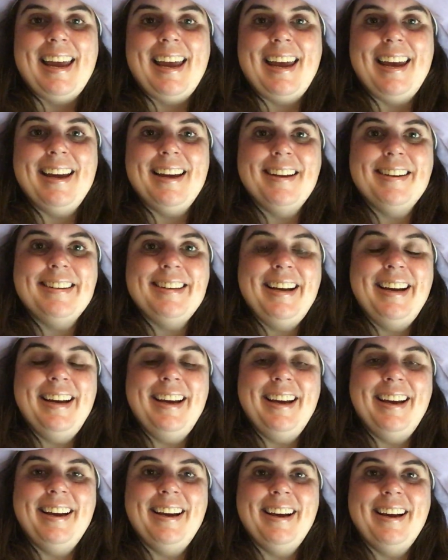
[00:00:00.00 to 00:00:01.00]
And
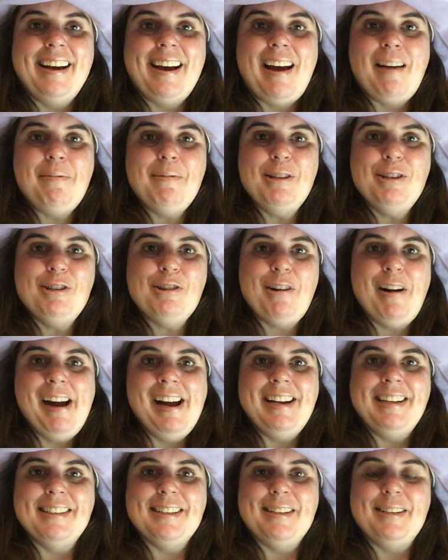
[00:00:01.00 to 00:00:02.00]
I've been
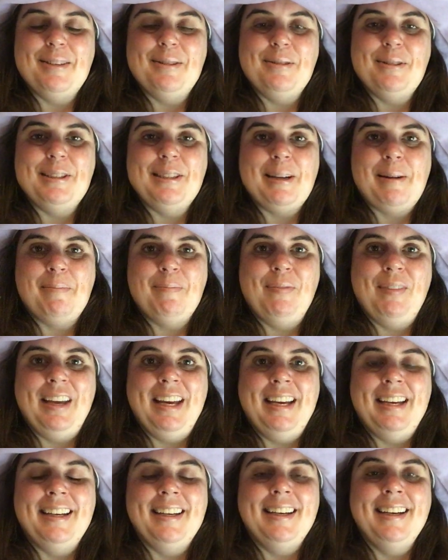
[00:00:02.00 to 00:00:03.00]
trying to do
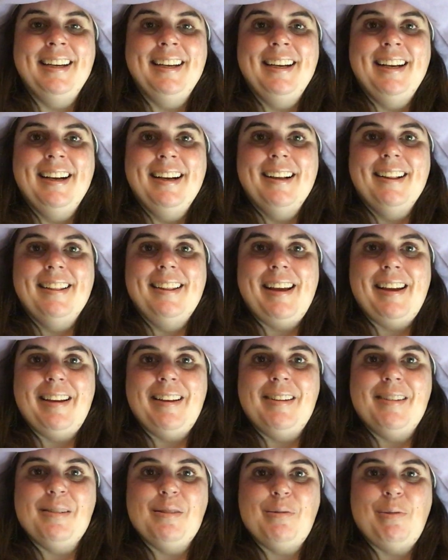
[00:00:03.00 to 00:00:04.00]
something
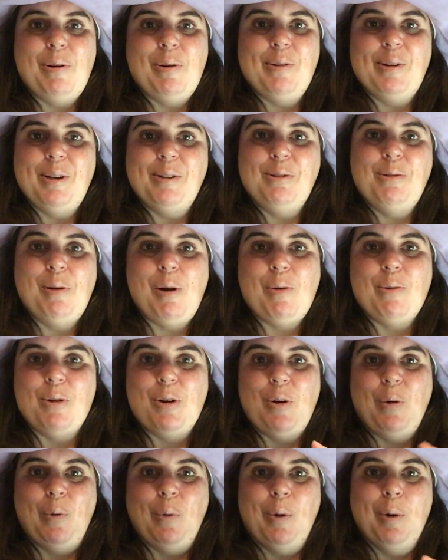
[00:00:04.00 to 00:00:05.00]
that is quote unquote
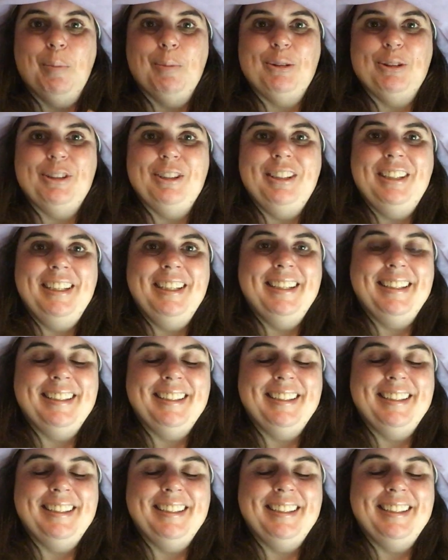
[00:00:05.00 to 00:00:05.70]
normal